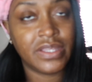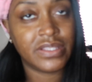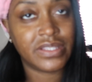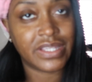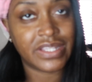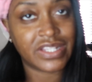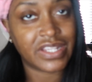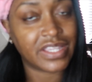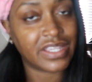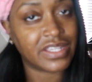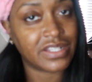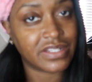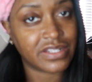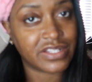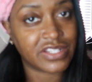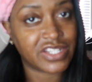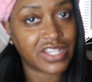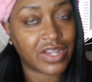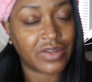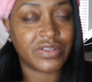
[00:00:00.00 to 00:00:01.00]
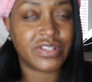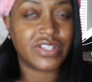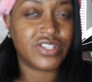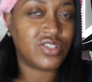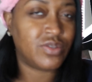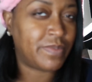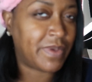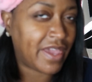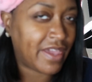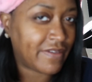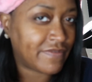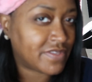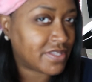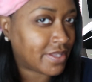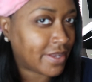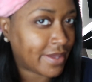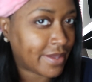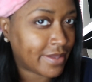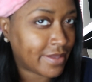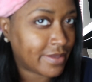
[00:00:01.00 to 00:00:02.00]
TJ, get in the shower. Did you bathe
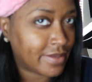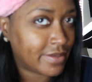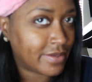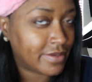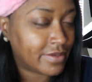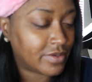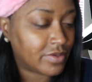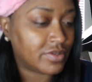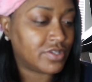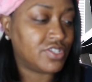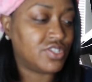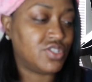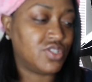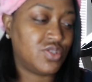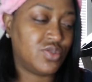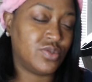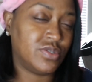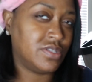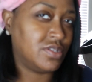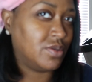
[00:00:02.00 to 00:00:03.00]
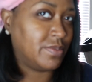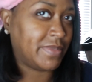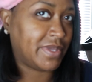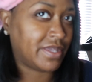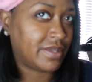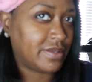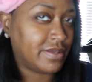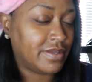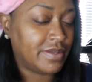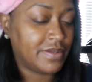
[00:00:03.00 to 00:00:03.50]
today? Or did you use Lumi?